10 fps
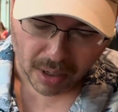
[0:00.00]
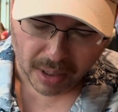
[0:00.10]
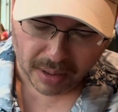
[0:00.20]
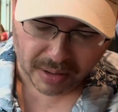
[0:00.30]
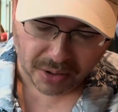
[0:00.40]

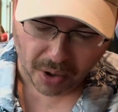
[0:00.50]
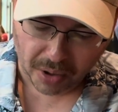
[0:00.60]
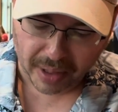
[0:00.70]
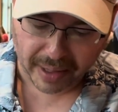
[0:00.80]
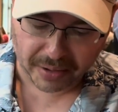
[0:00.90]
It's all
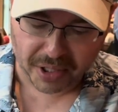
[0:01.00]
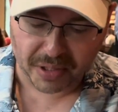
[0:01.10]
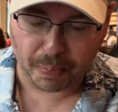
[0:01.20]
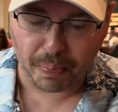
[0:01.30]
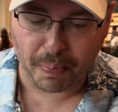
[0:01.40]
like just
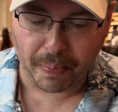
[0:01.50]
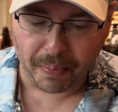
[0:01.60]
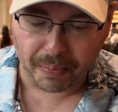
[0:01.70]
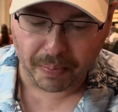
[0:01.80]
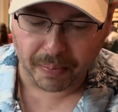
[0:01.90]

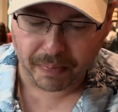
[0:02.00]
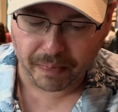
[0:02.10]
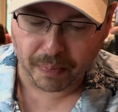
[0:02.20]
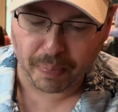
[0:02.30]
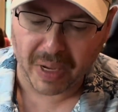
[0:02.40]

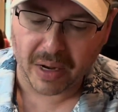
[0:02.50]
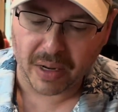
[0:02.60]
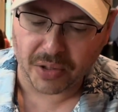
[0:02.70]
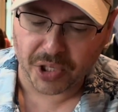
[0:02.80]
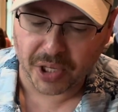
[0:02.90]
bean
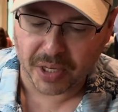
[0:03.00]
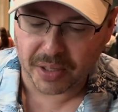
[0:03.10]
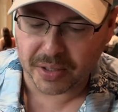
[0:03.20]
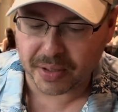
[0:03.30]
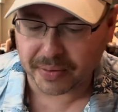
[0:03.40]
and
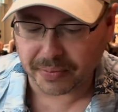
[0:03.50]
cheese.